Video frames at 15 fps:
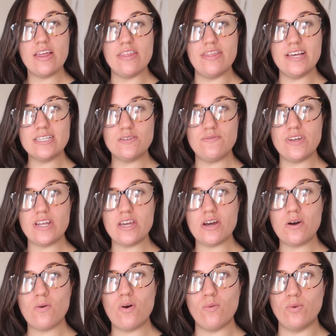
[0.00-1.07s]
This
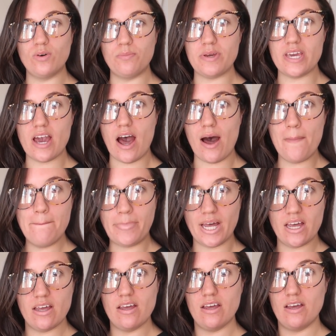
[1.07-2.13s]
video will be up
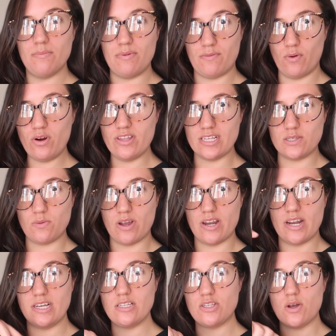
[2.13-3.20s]
before this
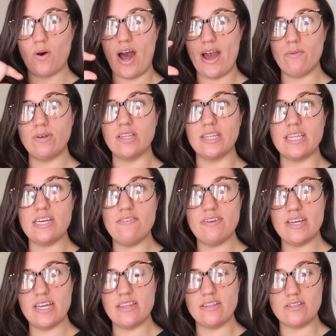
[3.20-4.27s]
one so I will leave
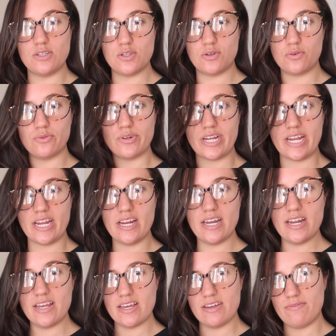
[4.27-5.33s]
it in the
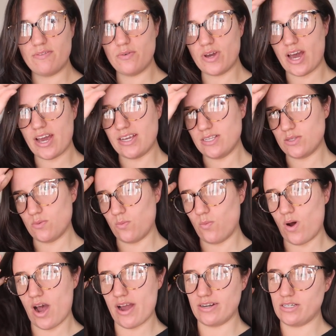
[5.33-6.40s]
screen if you guys
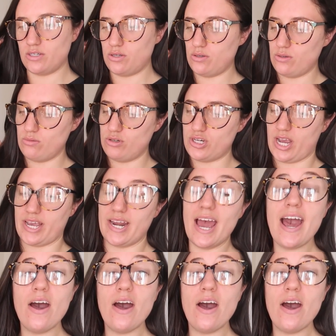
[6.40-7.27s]
want to check it